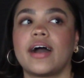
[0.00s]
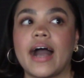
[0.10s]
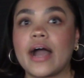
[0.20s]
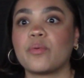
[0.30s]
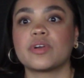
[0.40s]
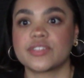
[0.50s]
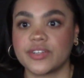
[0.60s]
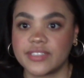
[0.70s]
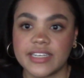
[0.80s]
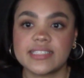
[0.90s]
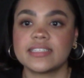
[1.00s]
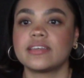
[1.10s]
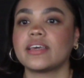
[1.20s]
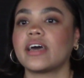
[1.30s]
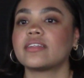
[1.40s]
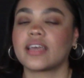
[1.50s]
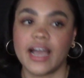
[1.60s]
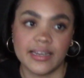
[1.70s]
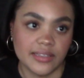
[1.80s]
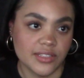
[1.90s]
I want to start dancing again, like,
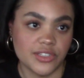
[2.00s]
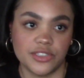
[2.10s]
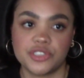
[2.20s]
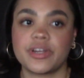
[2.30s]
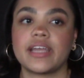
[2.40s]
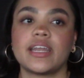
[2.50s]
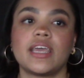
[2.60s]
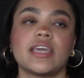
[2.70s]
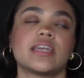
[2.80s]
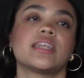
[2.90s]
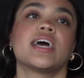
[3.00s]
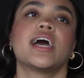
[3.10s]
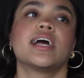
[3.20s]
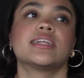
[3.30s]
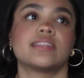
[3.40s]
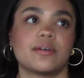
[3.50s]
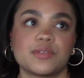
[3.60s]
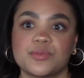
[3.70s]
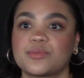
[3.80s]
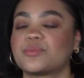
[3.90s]
I need to start training, and that
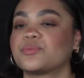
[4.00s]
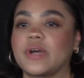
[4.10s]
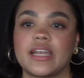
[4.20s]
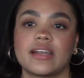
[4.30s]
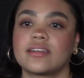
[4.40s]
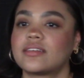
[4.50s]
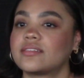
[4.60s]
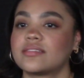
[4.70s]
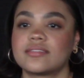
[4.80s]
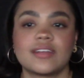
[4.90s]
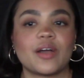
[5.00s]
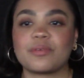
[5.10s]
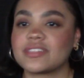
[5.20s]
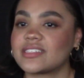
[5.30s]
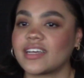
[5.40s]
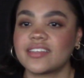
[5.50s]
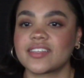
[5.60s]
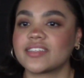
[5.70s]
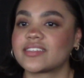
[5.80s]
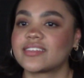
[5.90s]
was when I went to
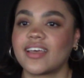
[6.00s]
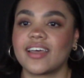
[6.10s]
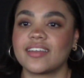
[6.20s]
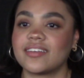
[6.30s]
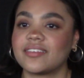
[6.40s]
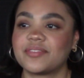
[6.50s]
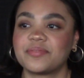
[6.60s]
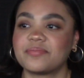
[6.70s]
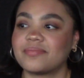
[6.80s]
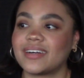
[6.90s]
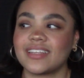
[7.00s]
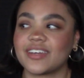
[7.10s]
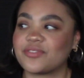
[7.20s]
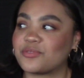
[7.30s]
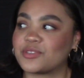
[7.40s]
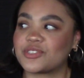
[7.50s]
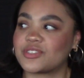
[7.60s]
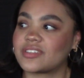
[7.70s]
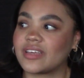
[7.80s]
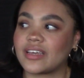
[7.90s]
Texas, and my life was
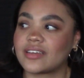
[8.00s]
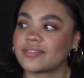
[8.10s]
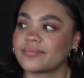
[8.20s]
just like,